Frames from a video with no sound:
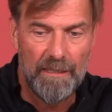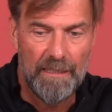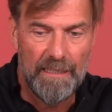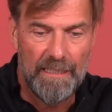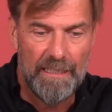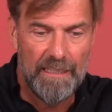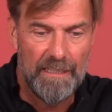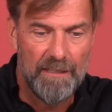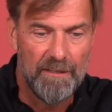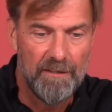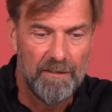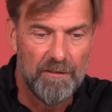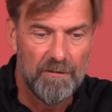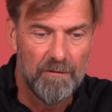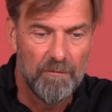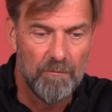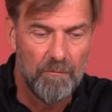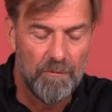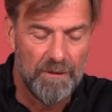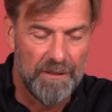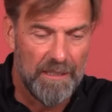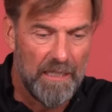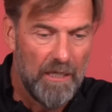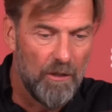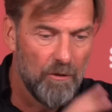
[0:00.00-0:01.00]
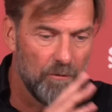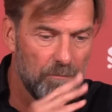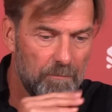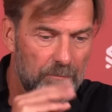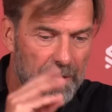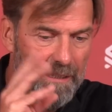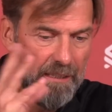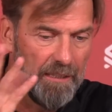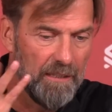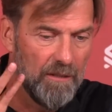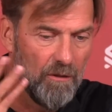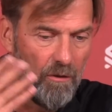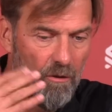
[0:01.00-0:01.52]
And without
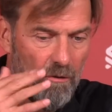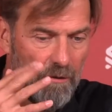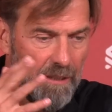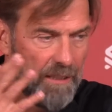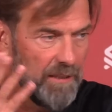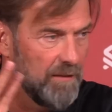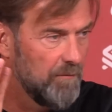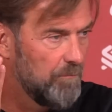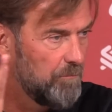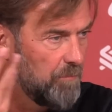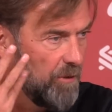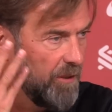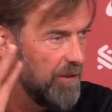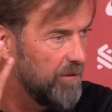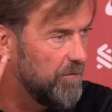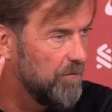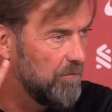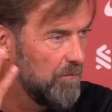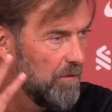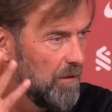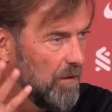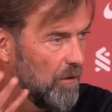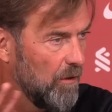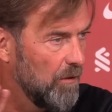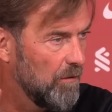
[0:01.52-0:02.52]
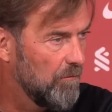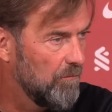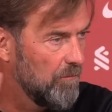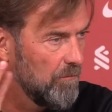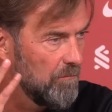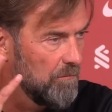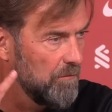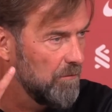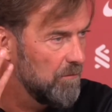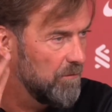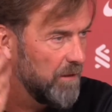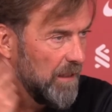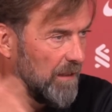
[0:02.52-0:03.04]
being already a lot of
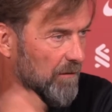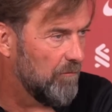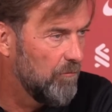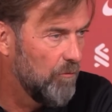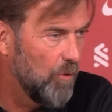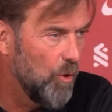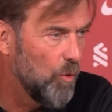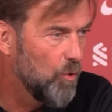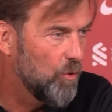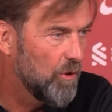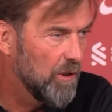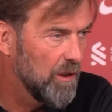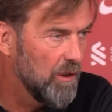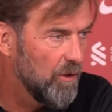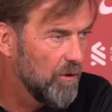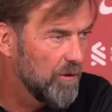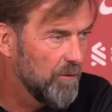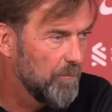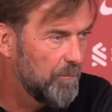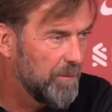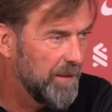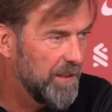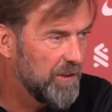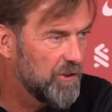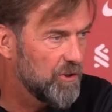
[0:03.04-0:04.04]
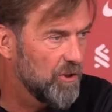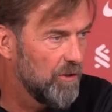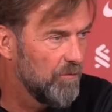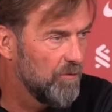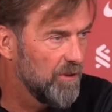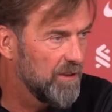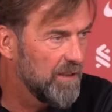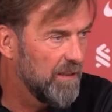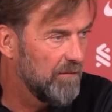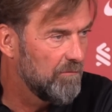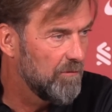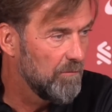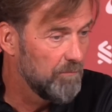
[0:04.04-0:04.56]
vocal on the pitch or
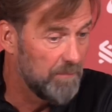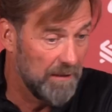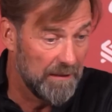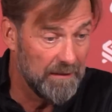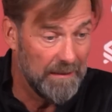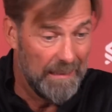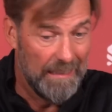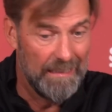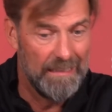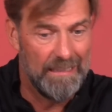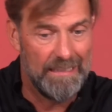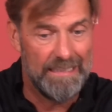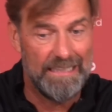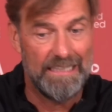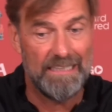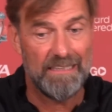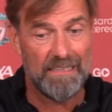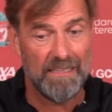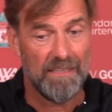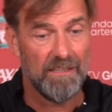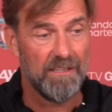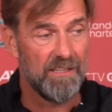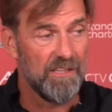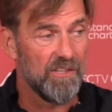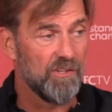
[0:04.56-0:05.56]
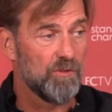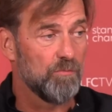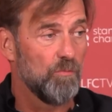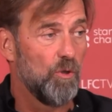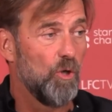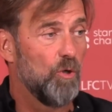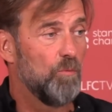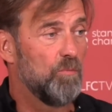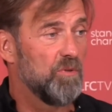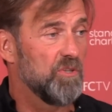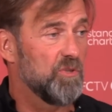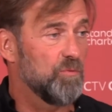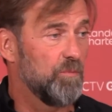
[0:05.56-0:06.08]
whatever, but they lead in these
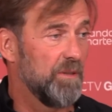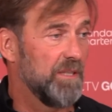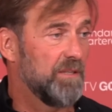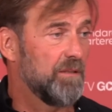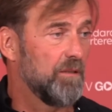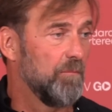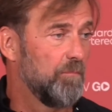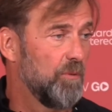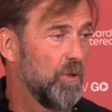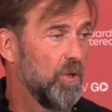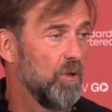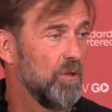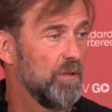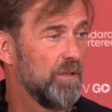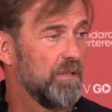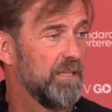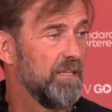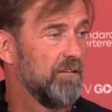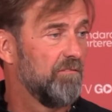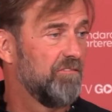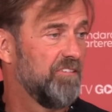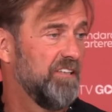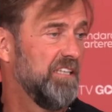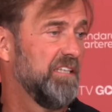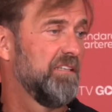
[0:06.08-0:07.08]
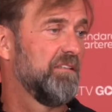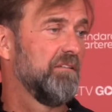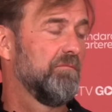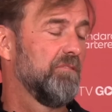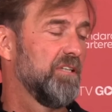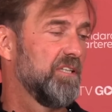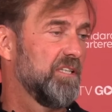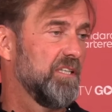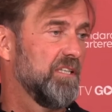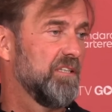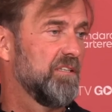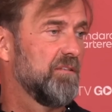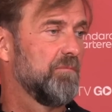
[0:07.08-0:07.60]
moments with the ball on their feet,
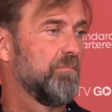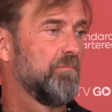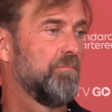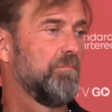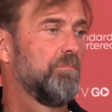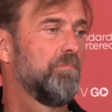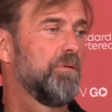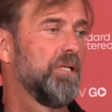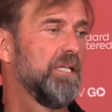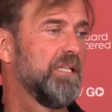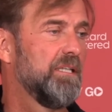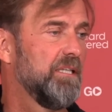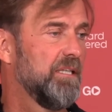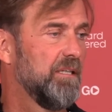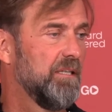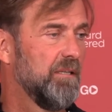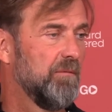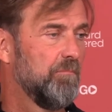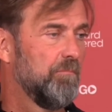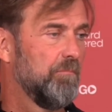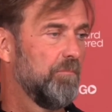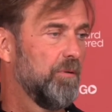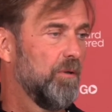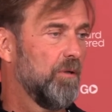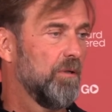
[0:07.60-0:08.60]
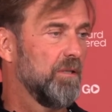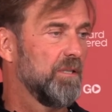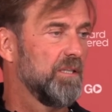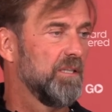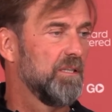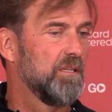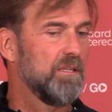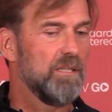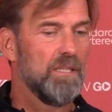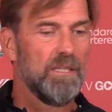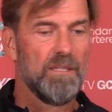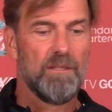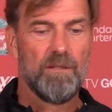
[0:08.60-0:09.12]
which is pretty
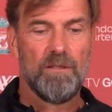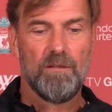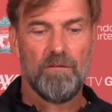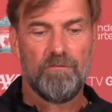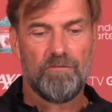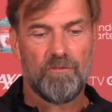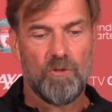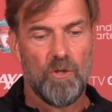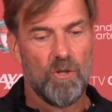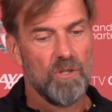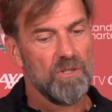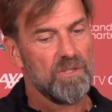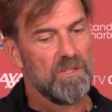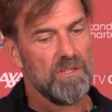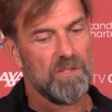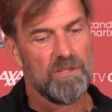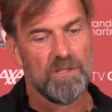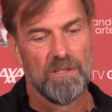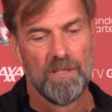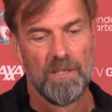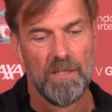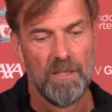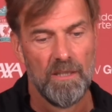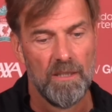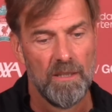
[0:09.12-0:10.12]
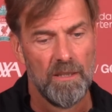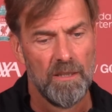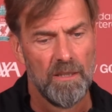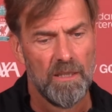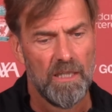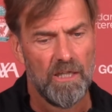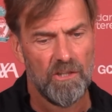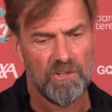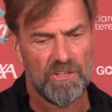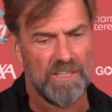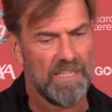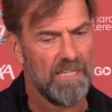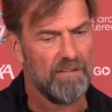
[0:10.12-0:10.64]
important. And of course, it's
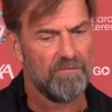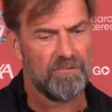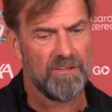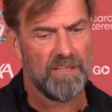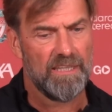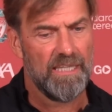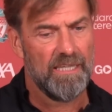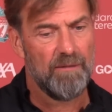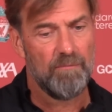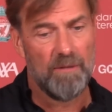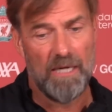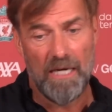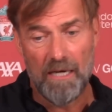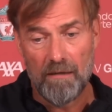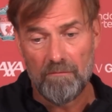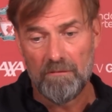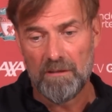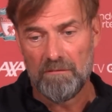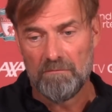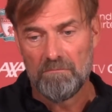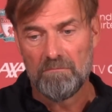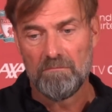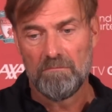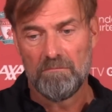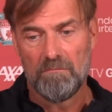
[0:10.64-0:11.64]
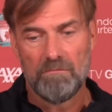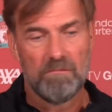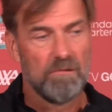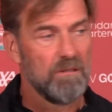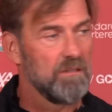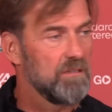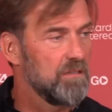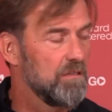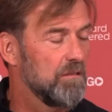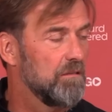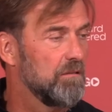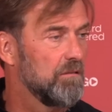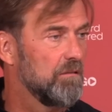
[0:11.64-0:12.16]
how I said after the game, Harvey
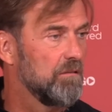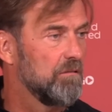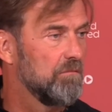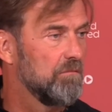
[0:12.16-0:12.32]
was